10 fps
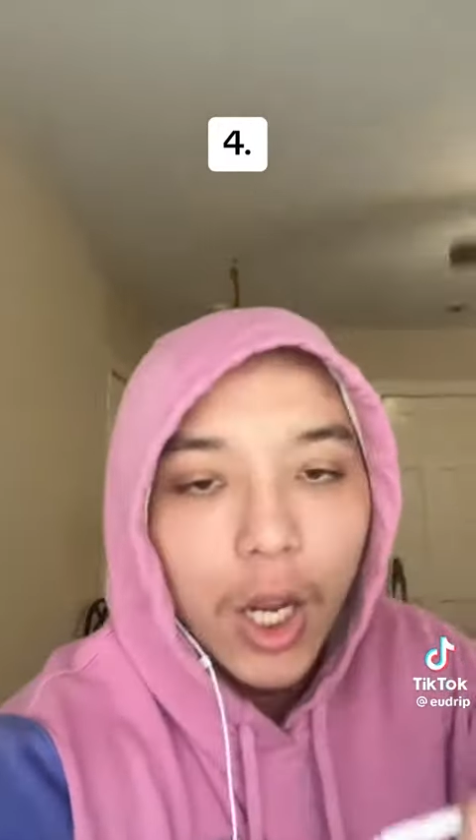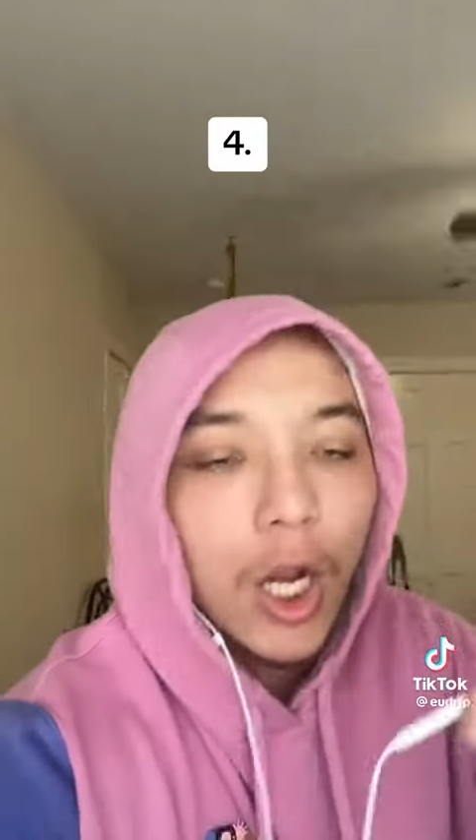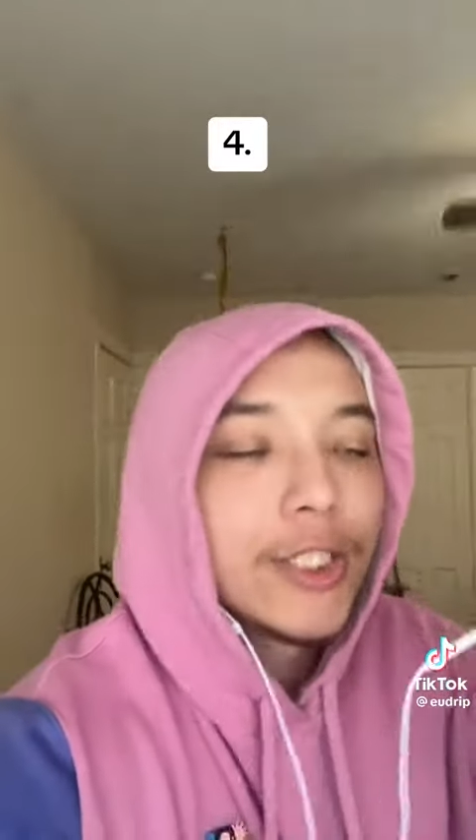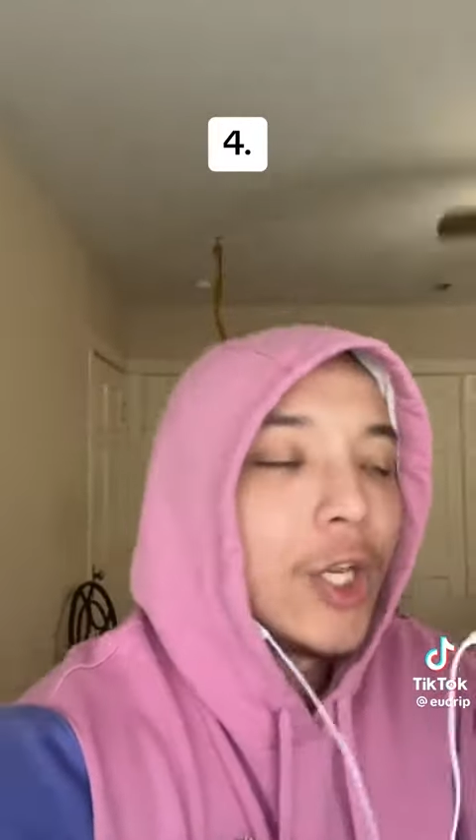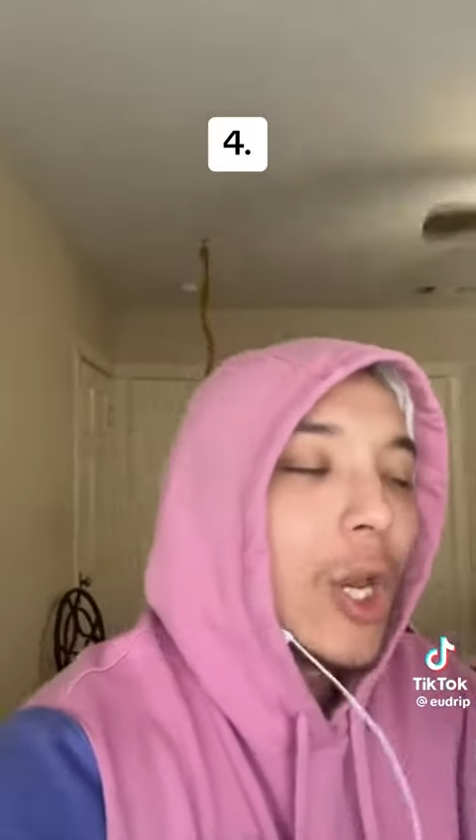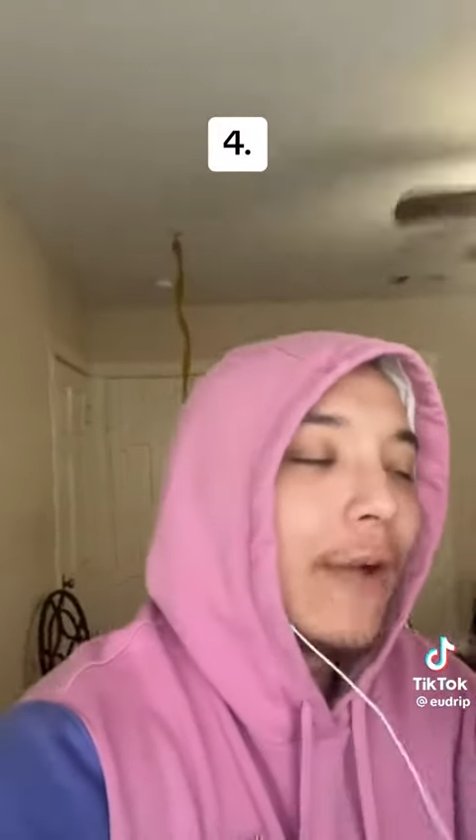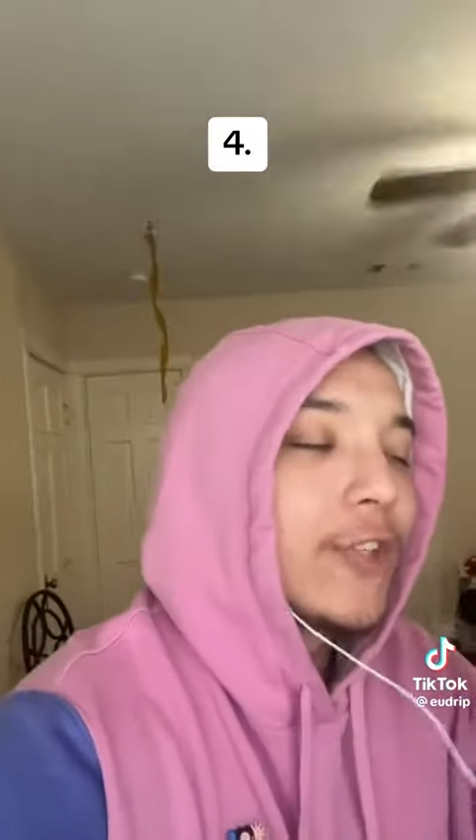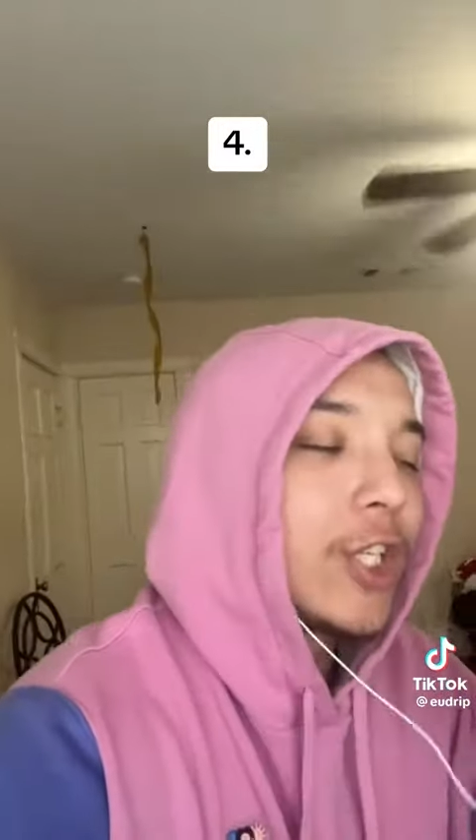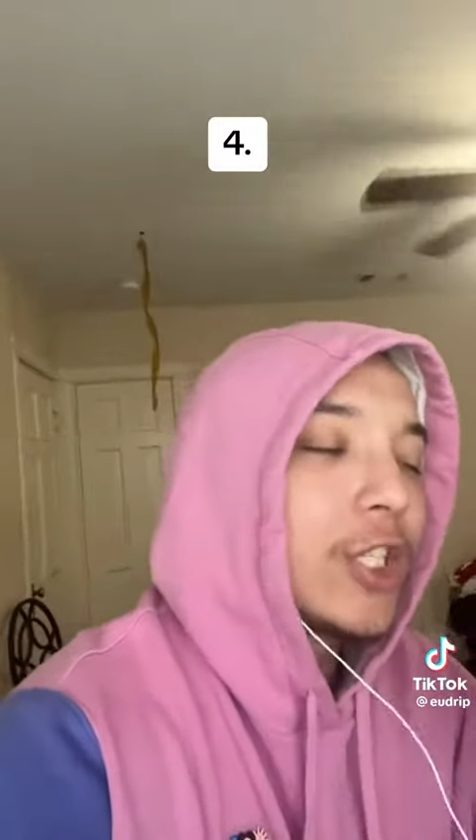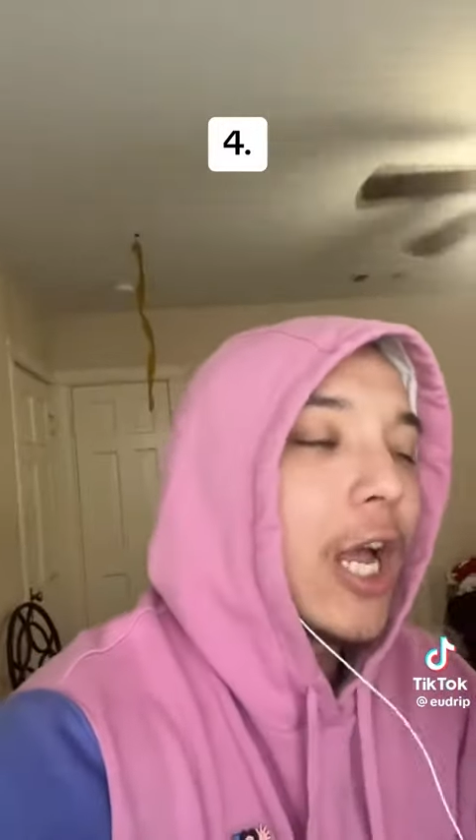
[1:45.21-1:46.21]
Cause then you have
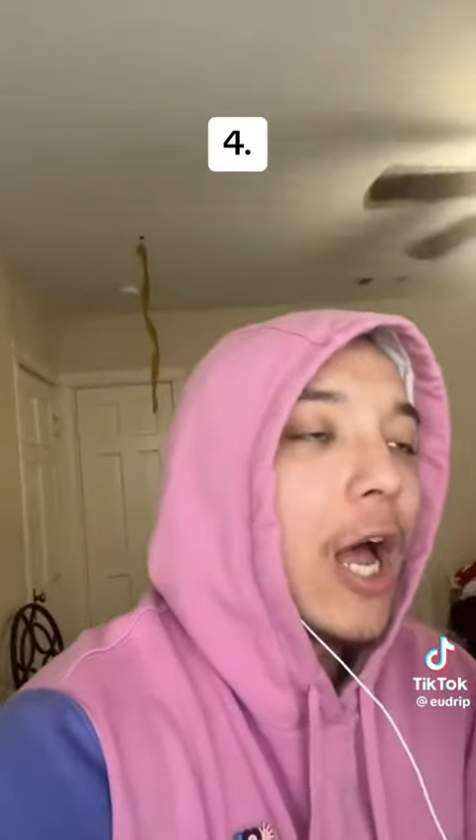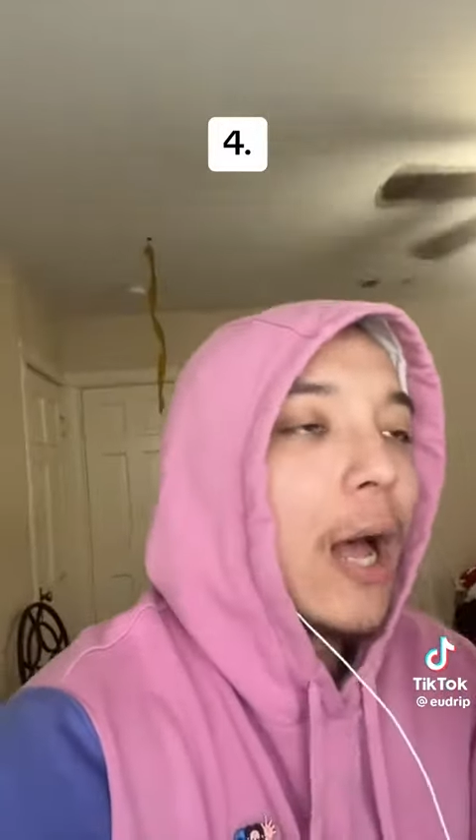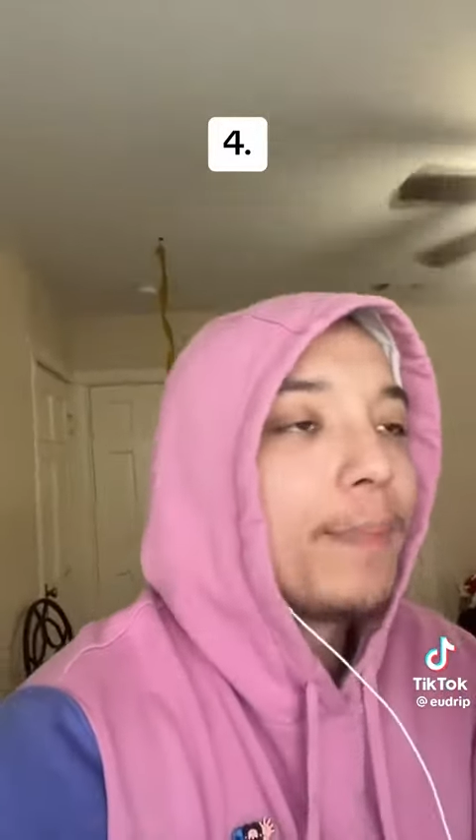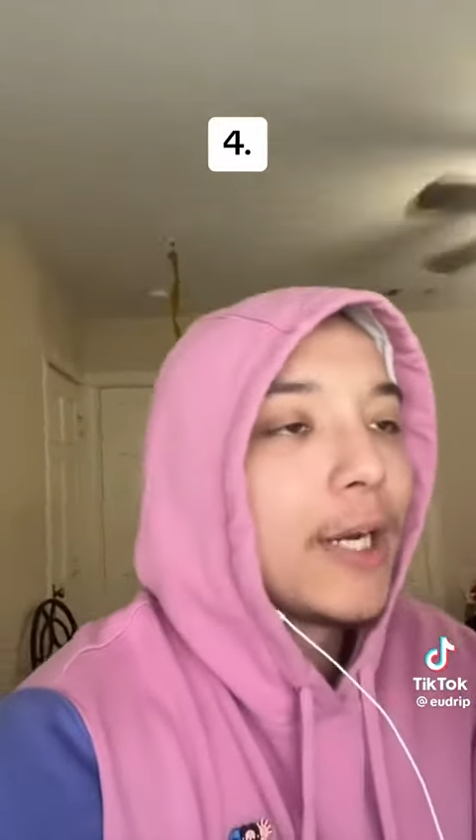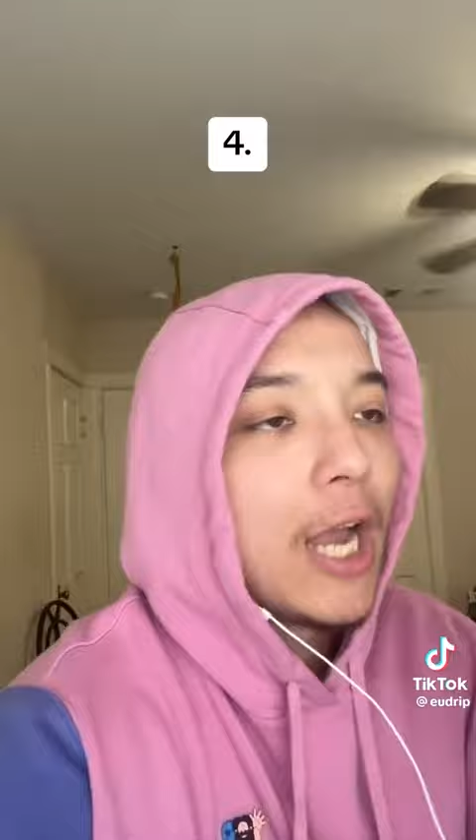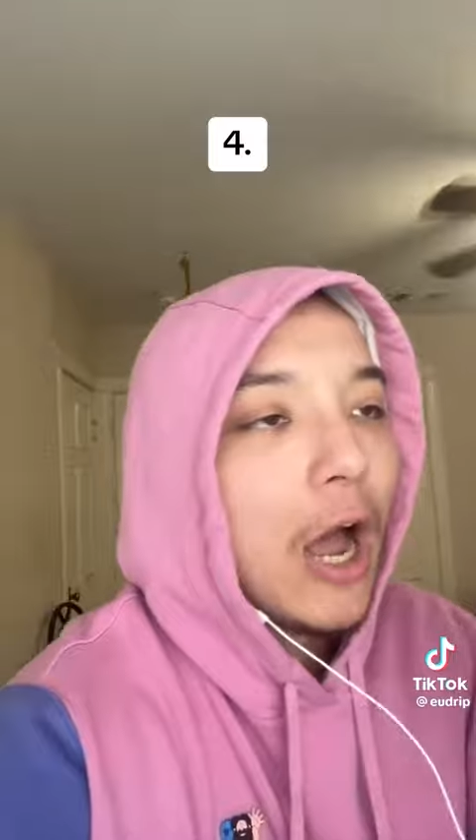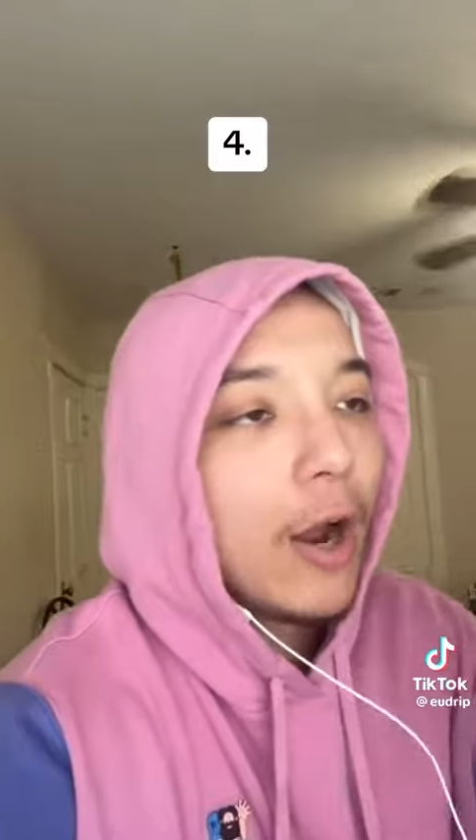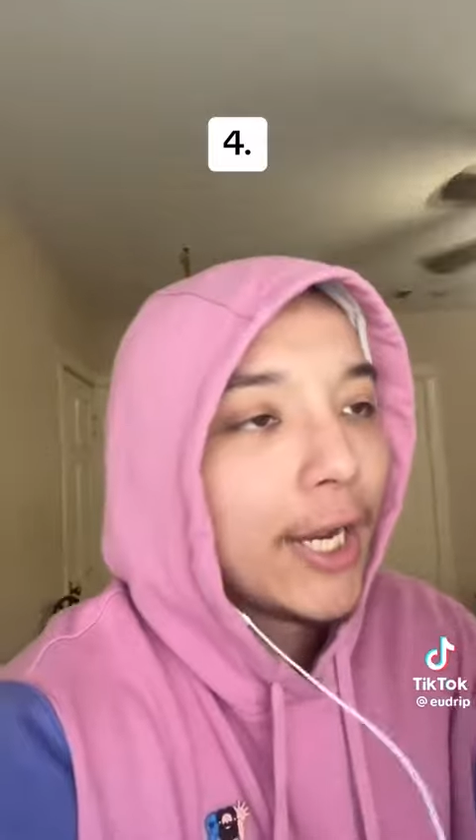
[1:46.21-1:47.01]
to start up the car